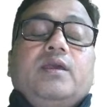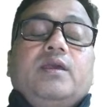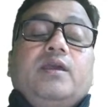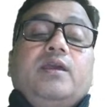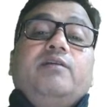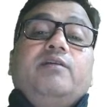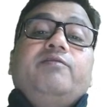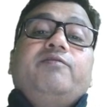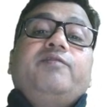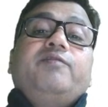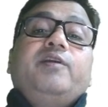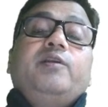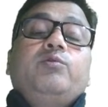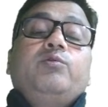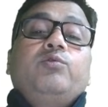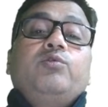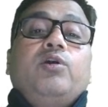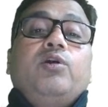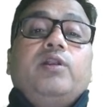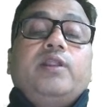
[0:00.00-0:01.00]
If we
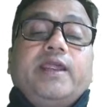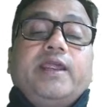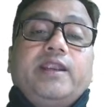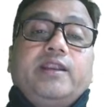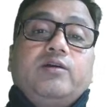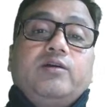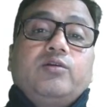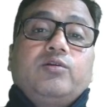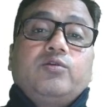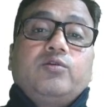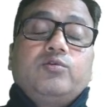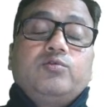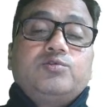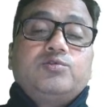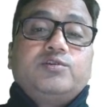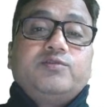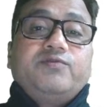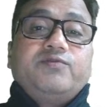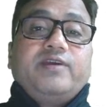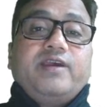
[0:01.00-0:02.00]
do not get
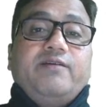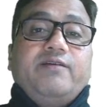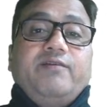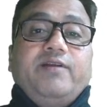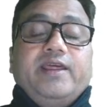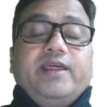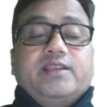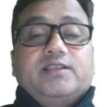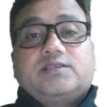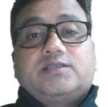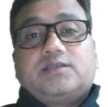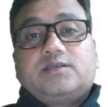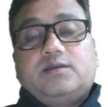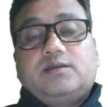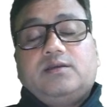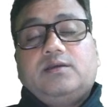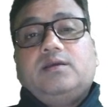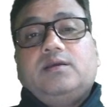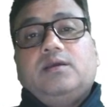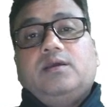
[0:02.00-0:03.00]
conclusive evidence
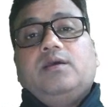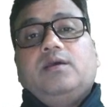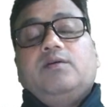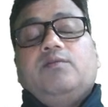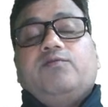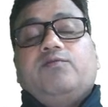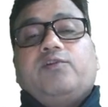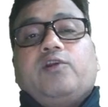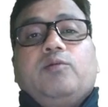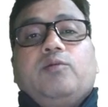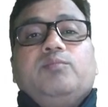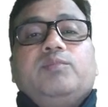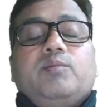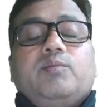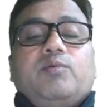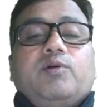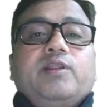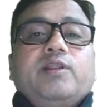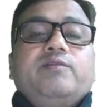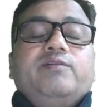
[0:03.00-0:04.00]
from the
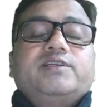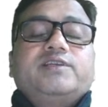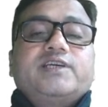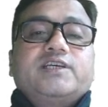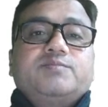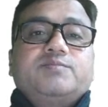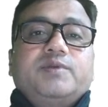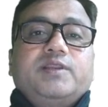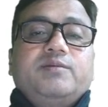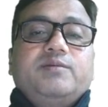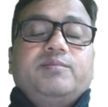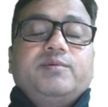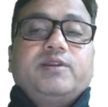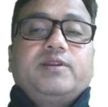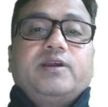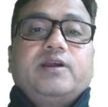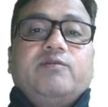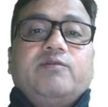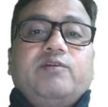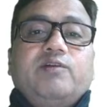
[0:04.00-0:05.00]
body which has been
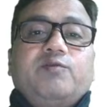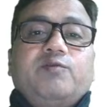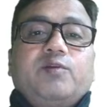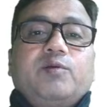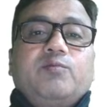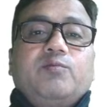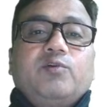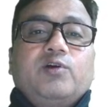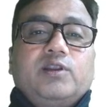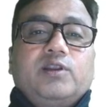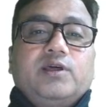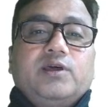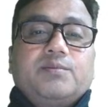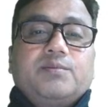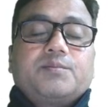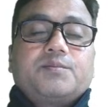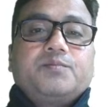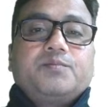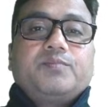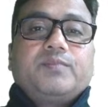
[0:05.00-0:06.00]
recovered from
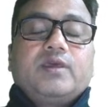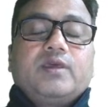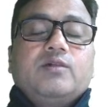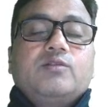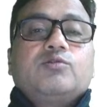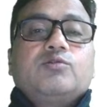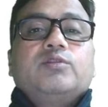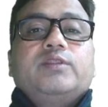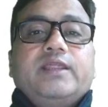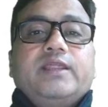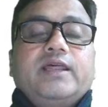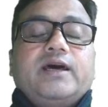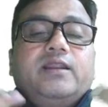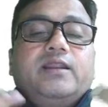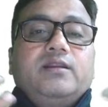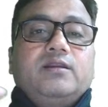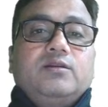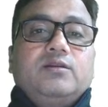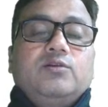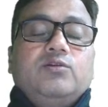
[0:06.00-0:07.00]
water, so there
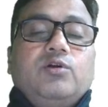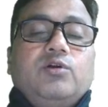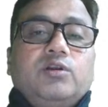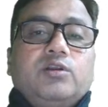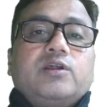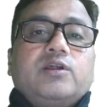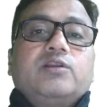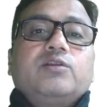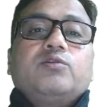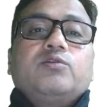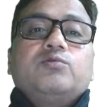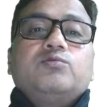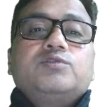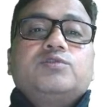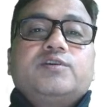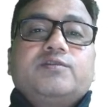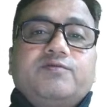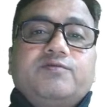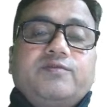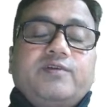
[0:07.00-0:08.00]
are not
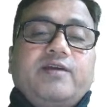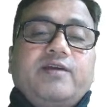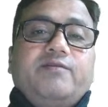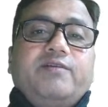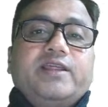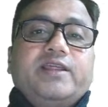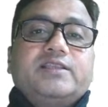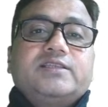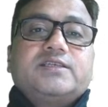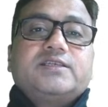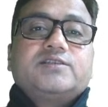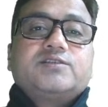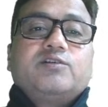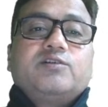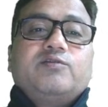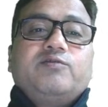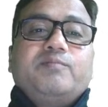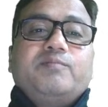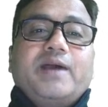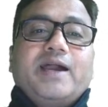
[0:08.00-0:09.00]
conclusive evidences
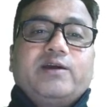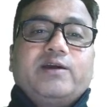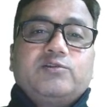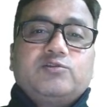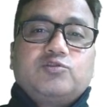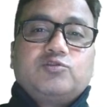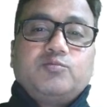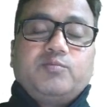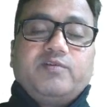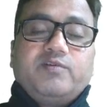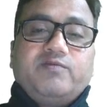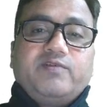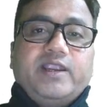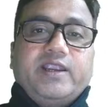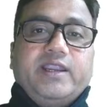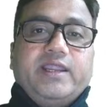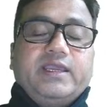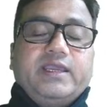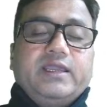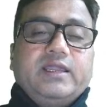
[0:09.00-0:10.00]
of macroscopic
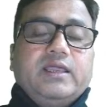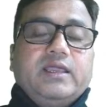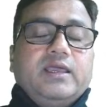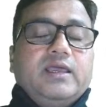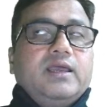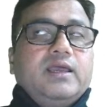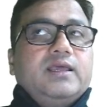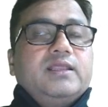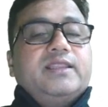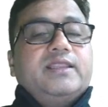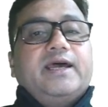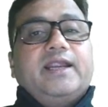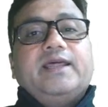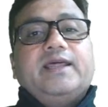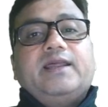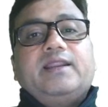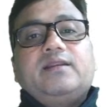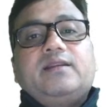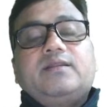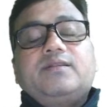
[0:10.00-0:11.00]
finding that
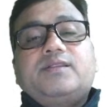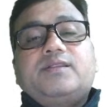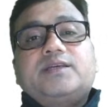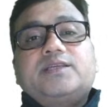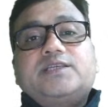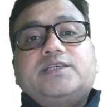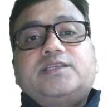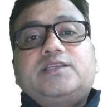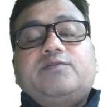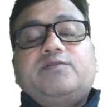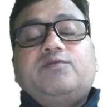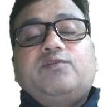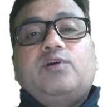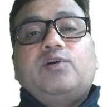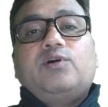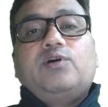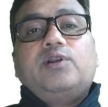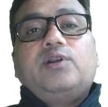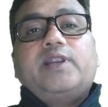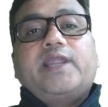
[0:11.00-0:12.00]
are suggestive
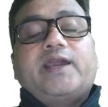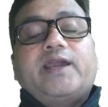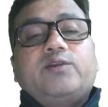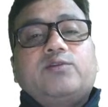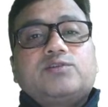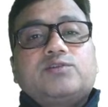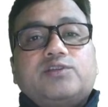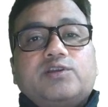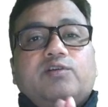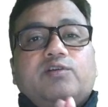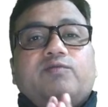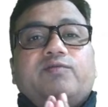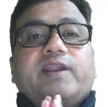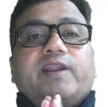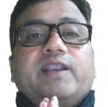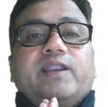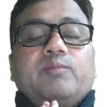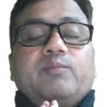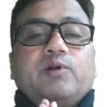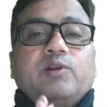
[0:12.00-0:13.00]
or diagnostic of
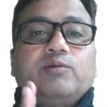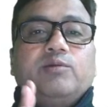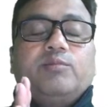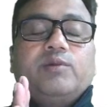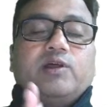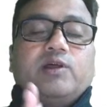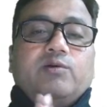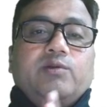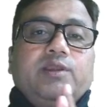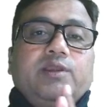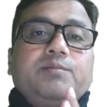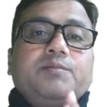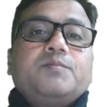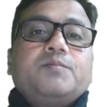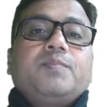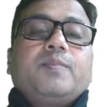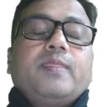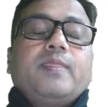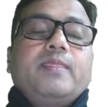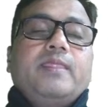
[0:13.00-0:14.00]
ante-mortem drowning,
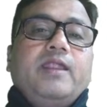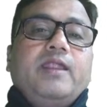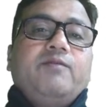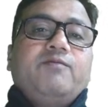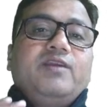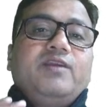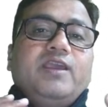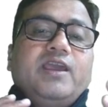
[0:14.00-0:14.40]
then we